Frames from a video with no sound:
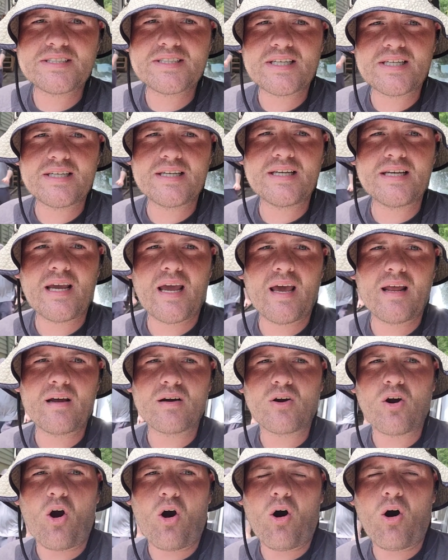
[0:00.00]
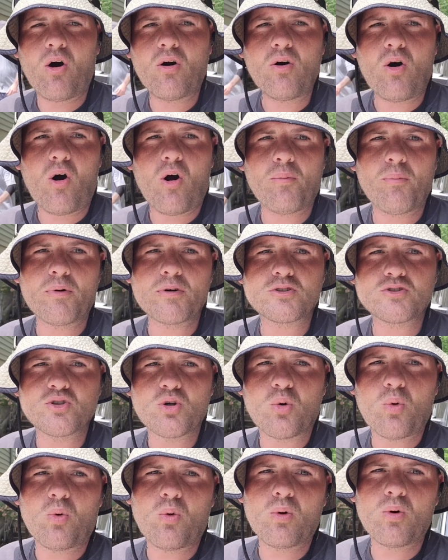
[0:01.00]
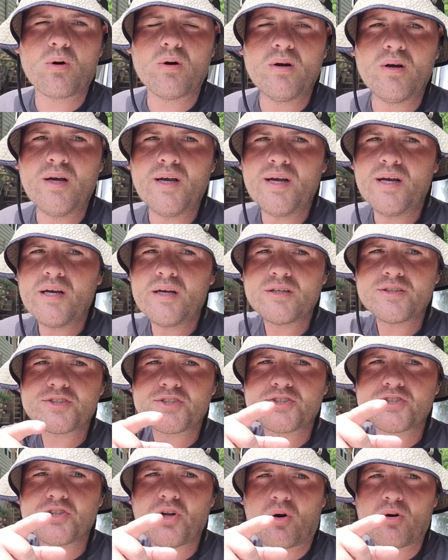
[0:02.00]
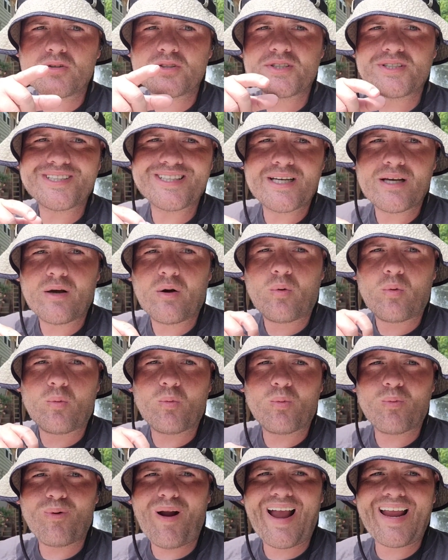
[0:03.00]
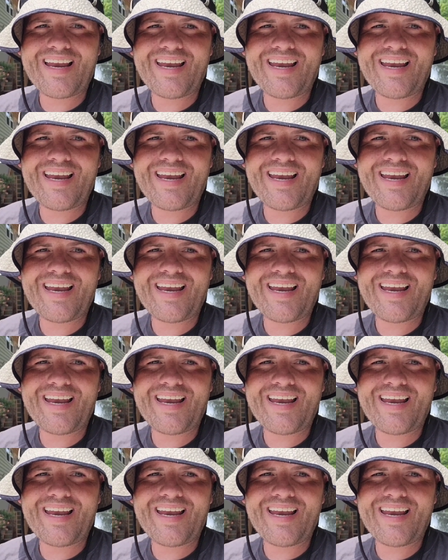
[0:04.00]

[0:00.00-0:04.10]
Kong Armor Tour starts right now.